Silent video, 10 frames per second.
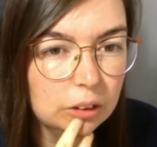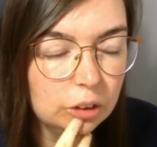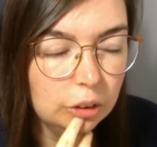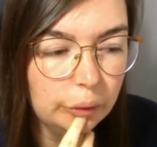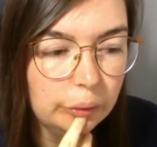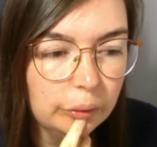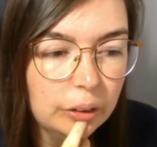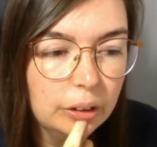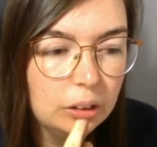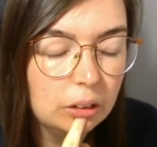to
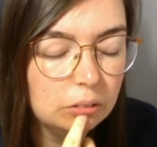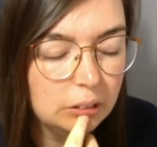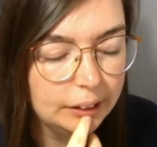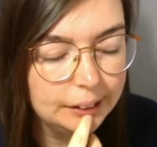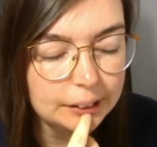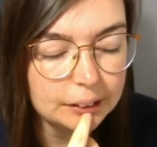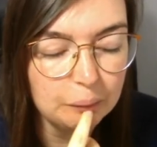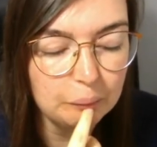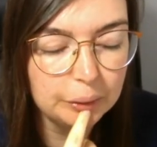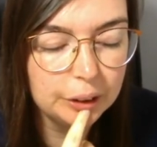
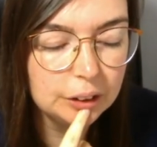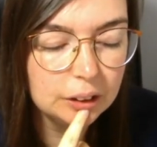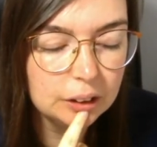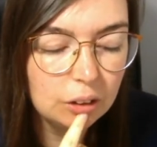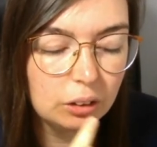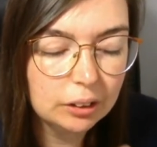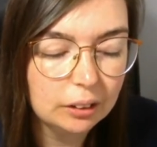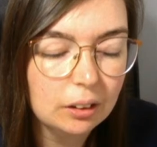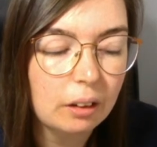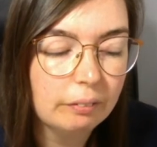racism, because it's not
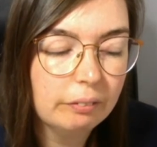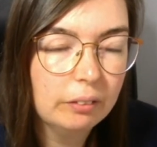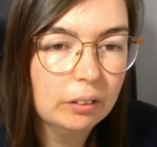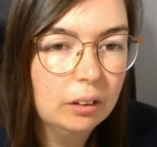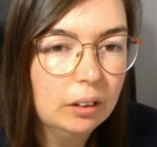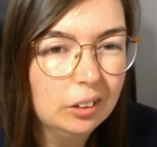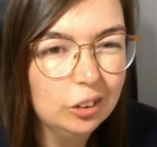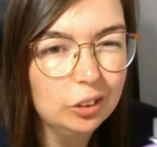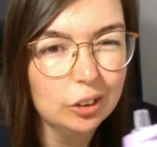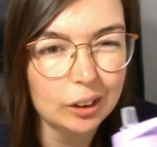enough
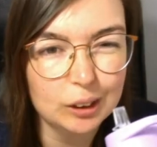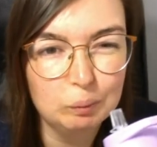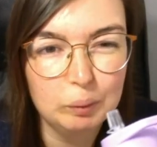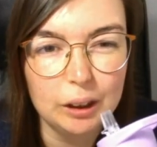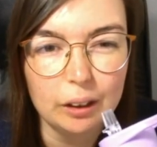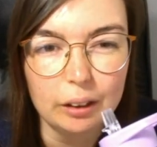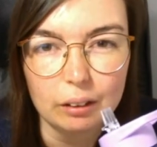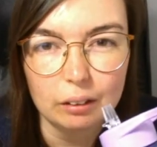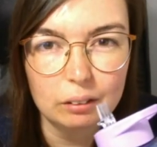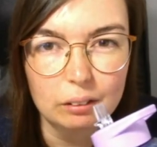just being
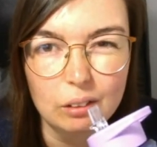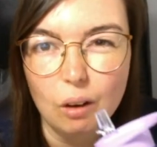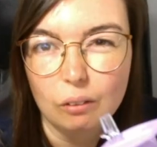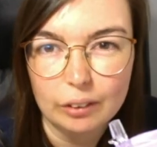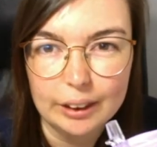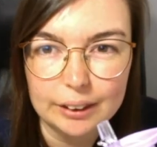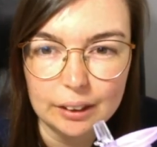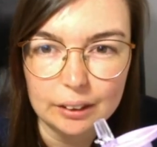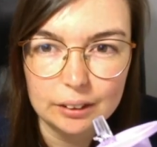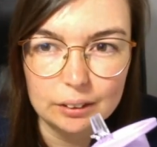not
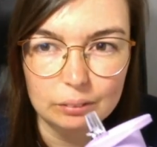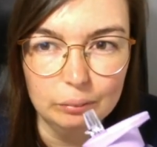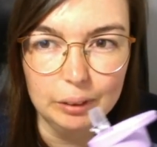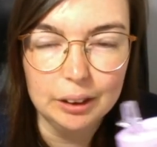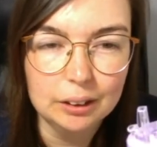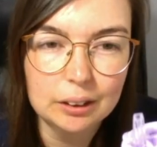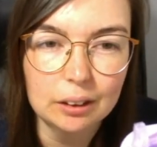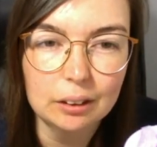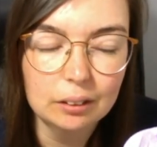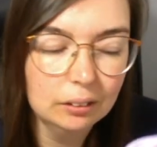racist. We need to